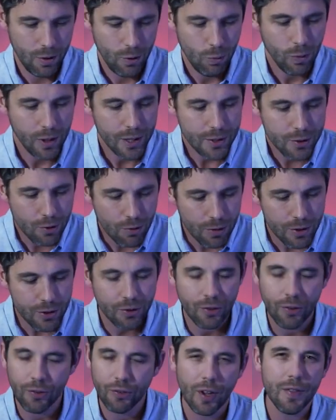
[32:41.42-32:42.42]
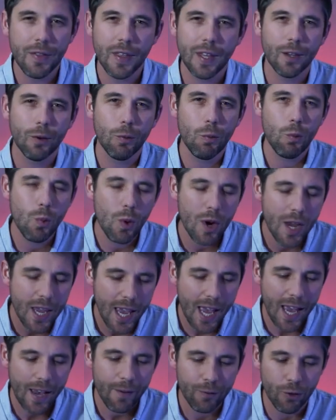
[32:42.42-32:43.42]
Well, as Christians, I think
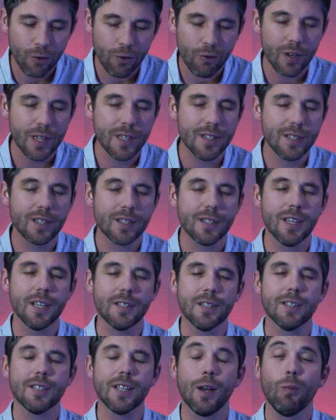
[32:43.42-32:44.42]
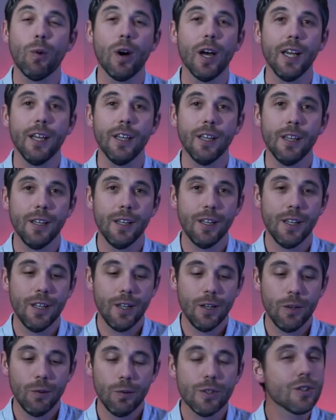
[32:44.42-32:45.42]
we have to treat success the same way.
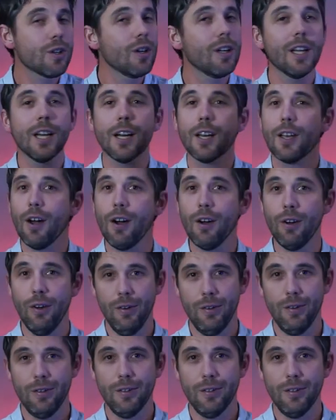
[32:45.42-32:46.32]
We just got to let it go.